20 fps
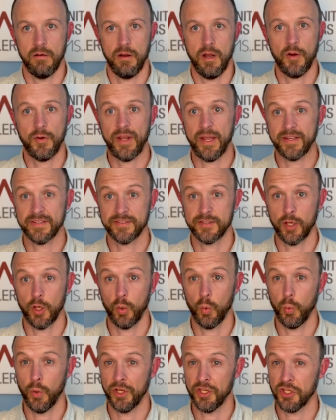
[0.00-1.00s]
Okay, so
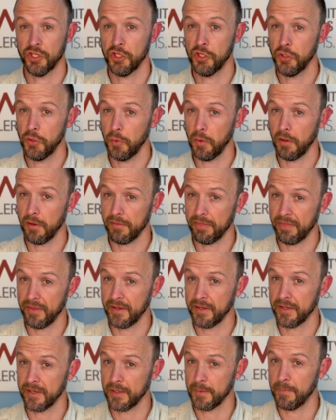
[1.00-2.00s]
when you are
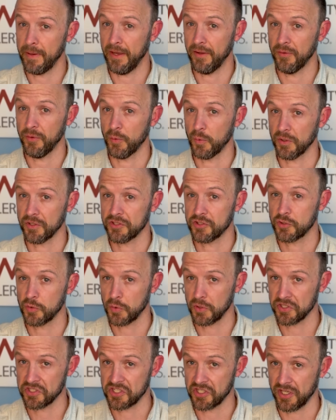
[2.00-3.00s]
thinking about North
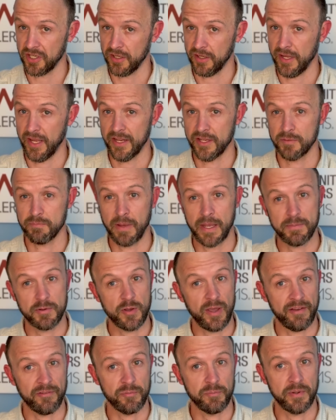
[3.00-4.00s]
Georgia, and maybe
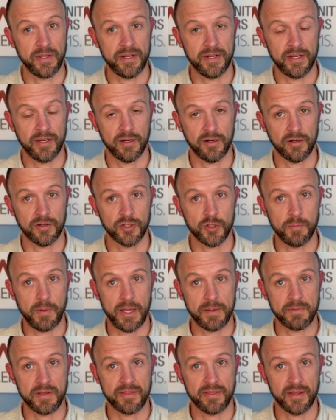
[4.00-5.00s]
you haven't been here, you
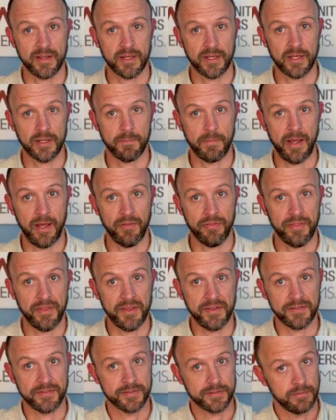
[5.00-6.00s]
might be thinking about
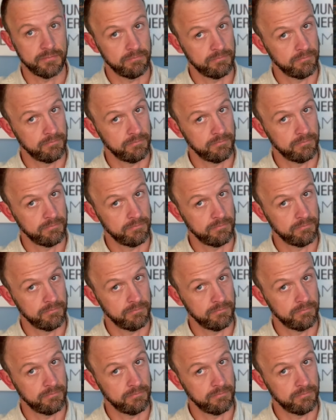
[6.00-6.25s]
this.